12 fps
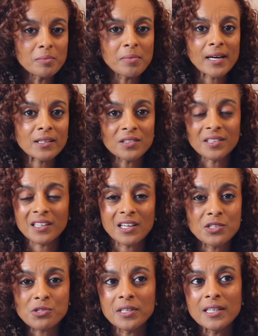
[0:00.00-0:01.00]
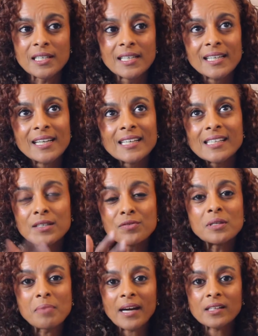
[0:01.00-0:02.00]
back to the country,
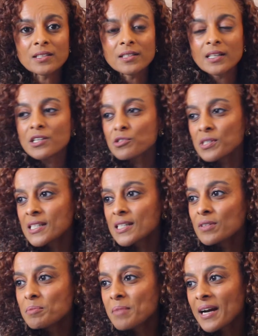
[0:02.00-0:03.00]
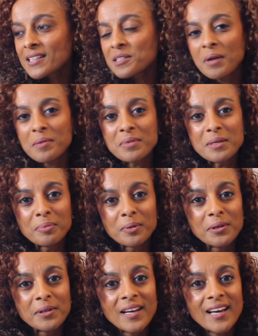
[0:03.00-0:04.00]
giving back to the country, giving back to my people.